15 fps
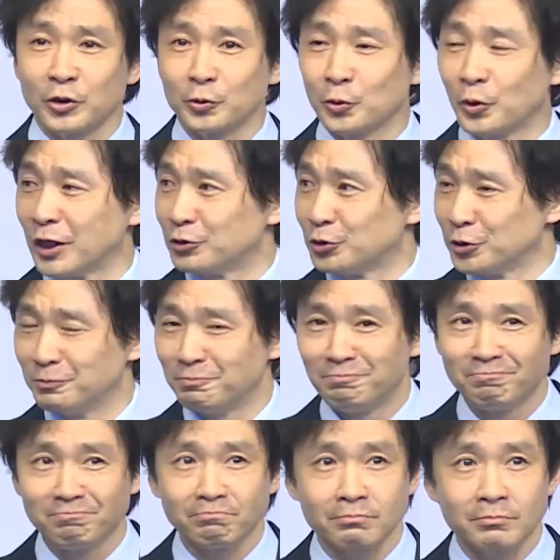question.
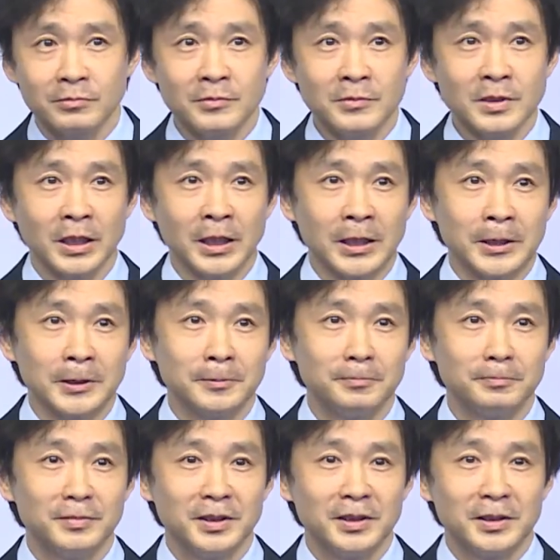
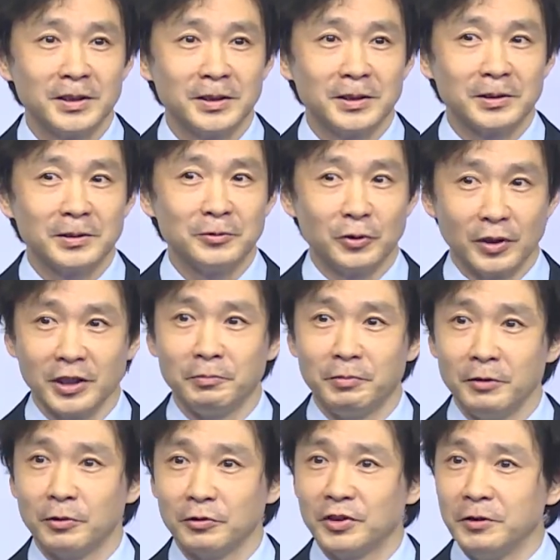Really,
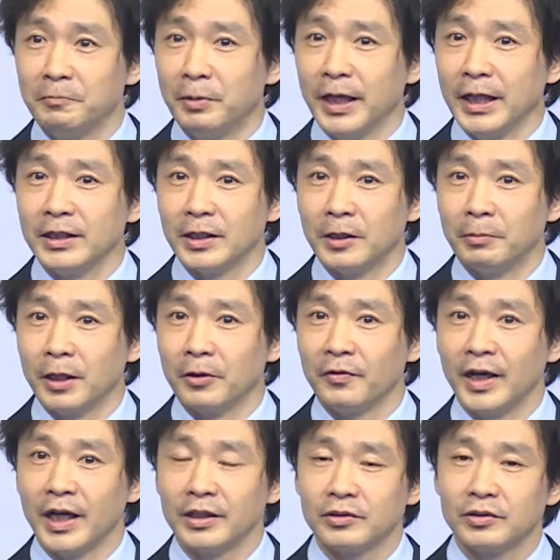people debate about
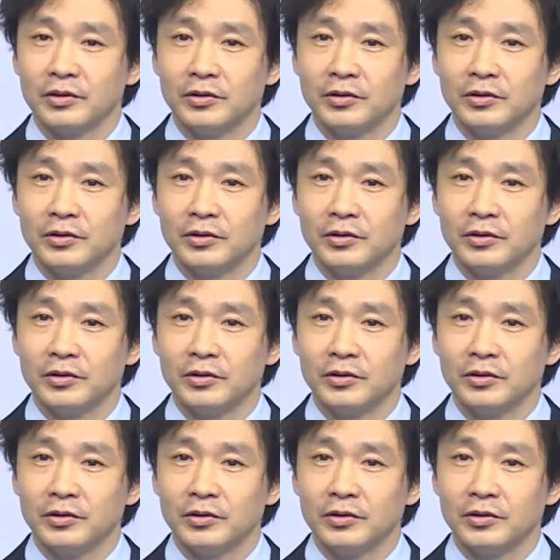that.